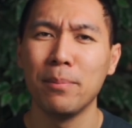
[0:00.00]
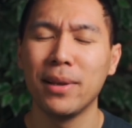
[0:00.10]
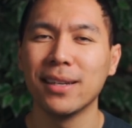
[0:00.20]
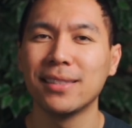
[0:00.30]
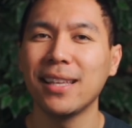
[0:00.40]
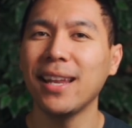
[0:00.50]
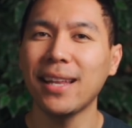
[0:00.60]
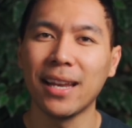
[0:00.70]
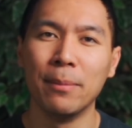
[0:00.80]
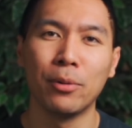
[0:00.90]
because they think
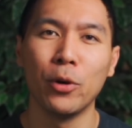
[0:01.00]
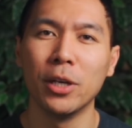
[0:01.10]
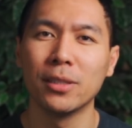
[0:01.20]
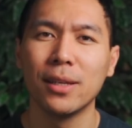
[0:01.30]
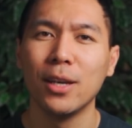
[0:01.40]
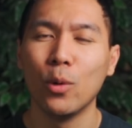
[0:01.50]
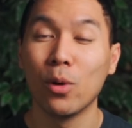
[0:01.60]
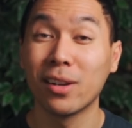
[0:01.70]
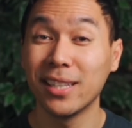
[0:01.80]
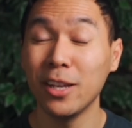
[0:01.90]
that employers will
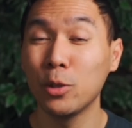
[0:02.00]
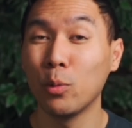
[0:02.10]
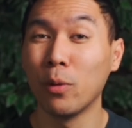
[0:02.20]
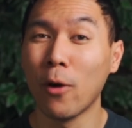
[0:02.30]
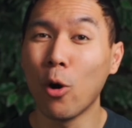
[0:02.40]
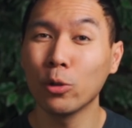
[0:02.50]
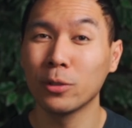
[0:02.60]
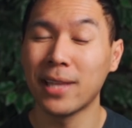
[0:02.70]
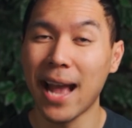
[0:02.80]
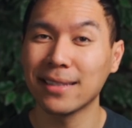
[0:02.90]
continue to withhold those
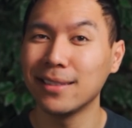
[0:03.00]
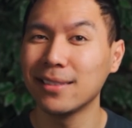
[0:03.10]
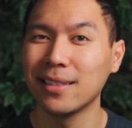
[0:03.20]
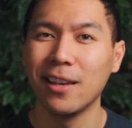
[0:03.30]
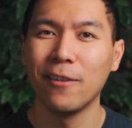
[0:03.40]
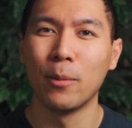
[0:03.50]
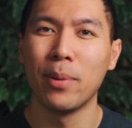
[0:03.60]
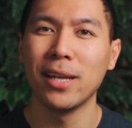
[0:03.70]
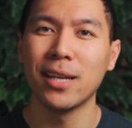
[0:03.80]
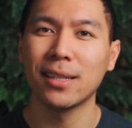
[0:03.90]
taxes from
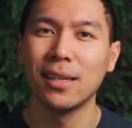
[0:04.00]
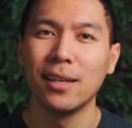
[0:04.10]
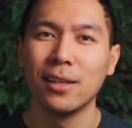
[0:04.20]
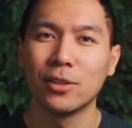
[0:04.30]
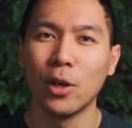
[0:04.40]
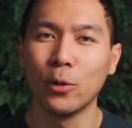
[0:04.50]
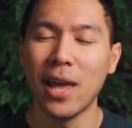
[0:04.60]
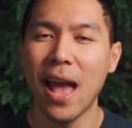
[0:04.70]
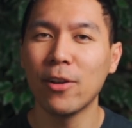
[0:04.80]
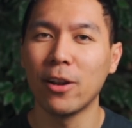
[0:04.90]
paychecks so they
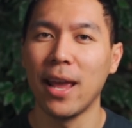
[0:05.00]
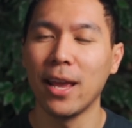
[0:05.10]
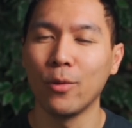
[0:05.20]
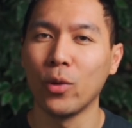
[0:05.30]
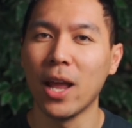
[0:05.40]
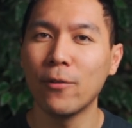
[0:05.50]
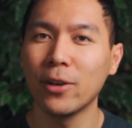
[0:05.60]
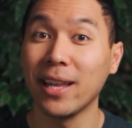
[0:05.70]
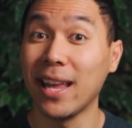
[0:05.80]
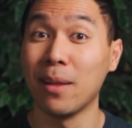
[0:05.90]
have it on hand whenever
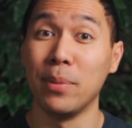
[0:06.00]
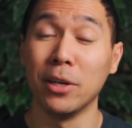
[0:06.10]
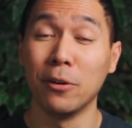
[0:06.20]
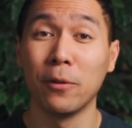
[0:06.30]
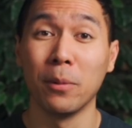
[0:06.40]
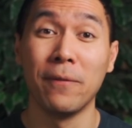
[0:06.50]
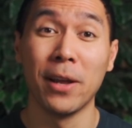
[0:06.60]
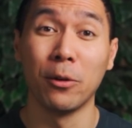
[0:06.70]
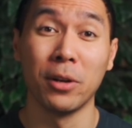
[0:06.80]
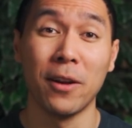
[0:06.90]
they get a bill from the
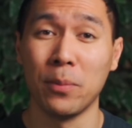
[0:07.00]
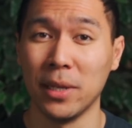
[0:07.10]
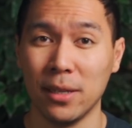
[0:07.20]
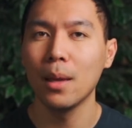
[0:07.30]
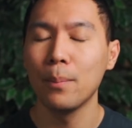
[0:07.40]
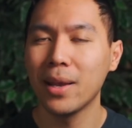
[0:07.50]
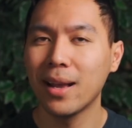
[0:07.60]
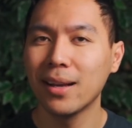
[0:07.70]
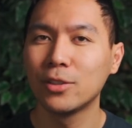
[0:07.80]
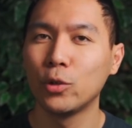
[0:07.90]
federal government.
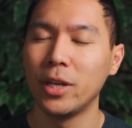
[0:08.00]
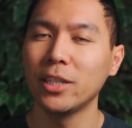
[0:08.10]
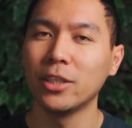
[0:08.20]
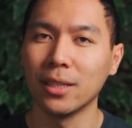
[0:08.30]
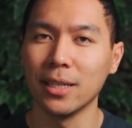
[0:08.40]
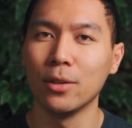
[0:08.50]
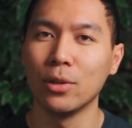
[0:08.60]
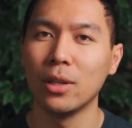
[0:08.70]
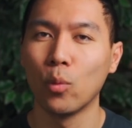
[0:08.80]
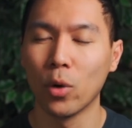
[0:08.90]
Because traditionally,
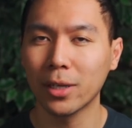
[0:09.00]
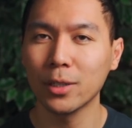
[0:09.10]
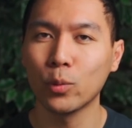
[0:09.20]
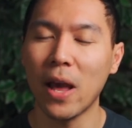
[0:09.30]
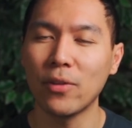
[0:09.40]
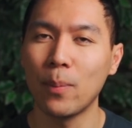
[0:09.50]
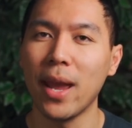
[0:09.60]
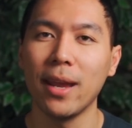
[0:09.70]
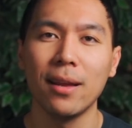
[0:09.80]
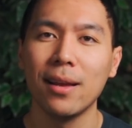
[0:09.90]
workers would have to
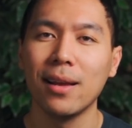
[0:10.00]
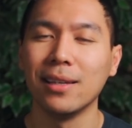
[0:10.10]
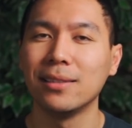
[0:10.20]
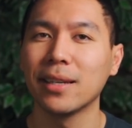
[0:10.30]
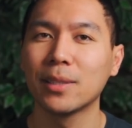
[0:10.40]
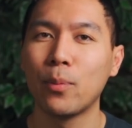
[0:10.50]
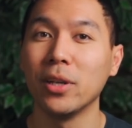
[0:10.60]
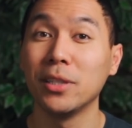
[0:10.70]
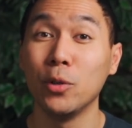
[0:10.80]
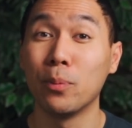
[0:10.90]
pay a
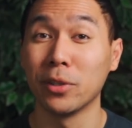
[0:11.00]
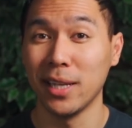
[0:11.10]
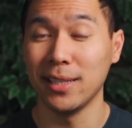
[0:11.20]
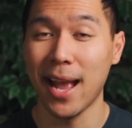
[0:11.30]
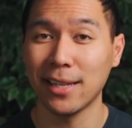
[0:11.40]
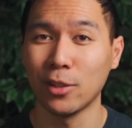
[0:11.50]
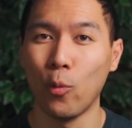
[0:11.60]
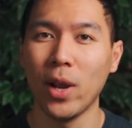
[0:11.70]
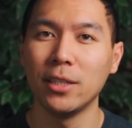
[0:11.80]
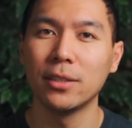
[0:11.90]
6.2% tax on
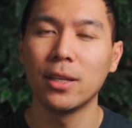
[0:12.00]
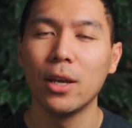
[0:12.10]
wages,